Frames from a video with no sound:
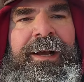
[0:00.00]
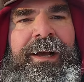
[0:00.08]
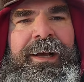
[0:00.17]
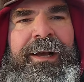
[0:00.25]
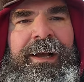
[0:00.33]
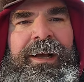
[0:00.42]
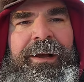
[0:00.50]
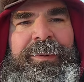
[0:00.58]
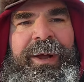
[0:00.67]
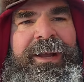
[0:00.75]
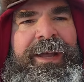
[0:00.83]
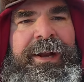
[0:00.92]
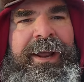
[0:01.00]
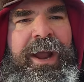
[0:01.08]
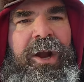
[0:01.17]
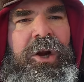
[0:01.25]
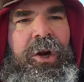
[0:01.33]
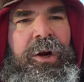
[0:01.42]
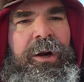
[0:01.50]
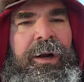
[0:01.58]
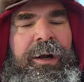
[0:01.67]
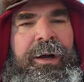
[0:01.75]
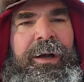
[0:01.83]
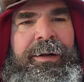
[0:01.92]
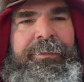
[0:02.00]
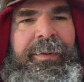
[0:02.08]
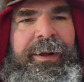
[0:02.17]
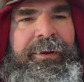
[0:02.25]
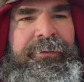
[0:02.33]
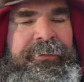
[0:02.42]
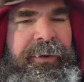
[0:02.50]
um, I got an error on my